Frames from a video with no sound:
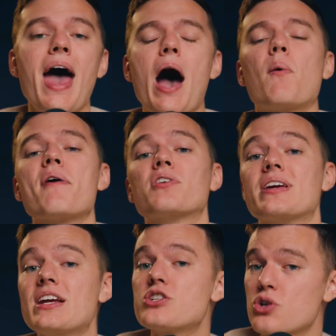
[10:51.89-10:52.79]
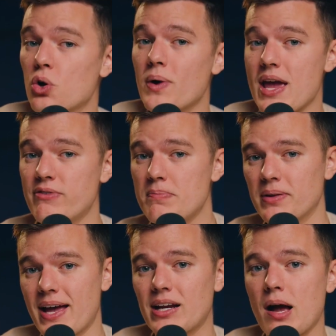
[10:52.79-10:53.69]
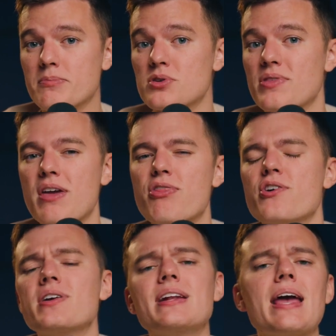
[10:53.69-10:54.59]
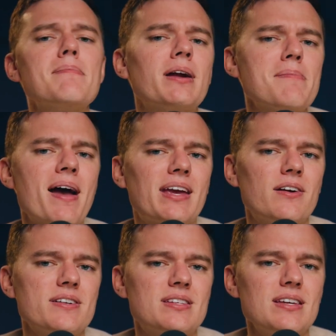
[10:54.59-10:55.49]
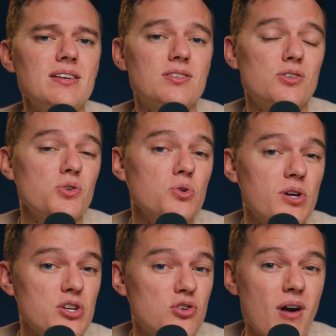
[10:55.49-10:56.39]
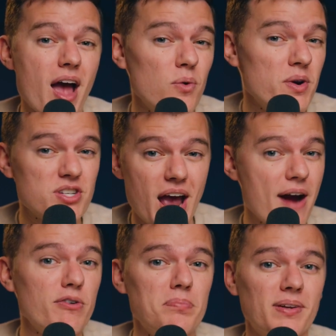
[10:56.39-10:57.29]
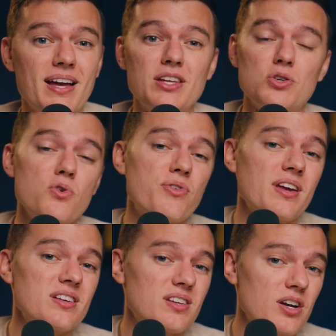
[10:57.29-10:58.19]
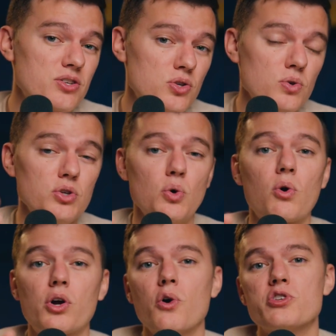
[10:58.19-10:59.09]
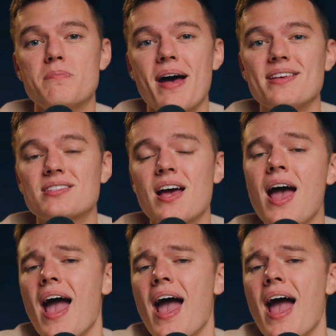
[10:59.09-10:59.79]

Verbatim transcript: However, each Total AV plan comes with a 30 day money back guarantee, so you can try whichever plan you think is going to suit your goals best,